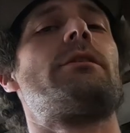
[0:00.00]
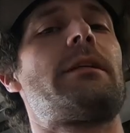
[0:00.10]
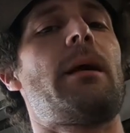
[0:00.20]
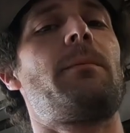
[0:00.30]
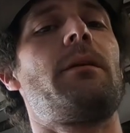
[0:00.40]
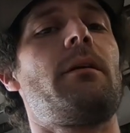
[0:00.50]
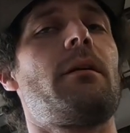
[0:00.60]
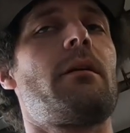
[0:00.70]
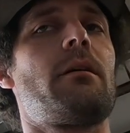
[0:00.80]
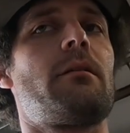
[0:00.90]
tape
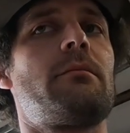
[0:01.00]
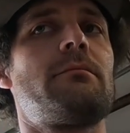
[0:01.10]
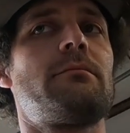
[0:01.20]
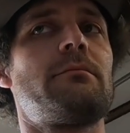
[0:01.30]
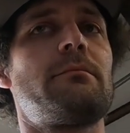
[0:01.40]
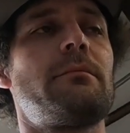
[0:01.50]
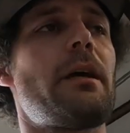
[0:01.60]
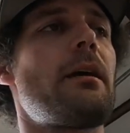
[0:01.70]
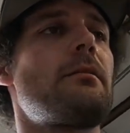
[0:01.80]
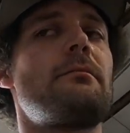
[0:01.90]
the
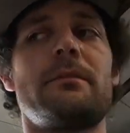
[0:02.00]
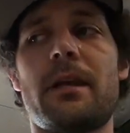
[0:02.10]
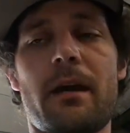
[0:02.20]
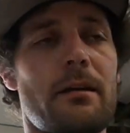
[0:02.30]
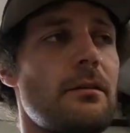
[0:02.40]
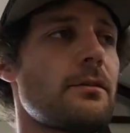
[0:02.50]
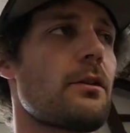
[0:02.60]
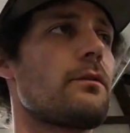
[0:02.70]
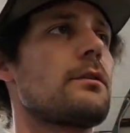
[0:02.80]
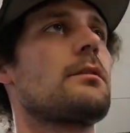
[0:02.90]
head deck
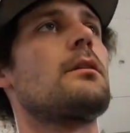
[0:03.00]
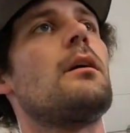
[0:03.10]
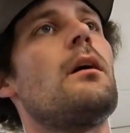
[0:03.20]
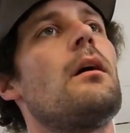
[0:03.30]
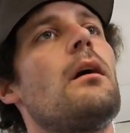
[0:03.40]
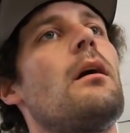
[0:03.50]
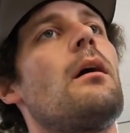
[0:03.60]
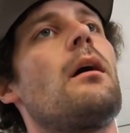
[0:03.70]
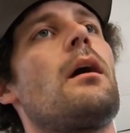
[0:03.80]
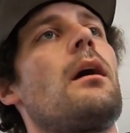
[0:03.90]
surface,
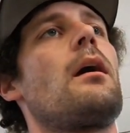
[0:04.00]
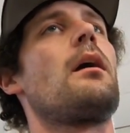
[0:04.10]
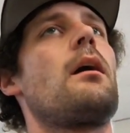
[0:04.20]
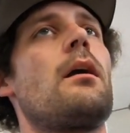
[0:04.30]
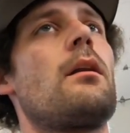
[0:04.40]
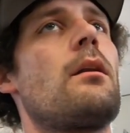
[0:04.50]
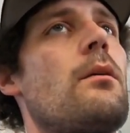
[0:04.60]
and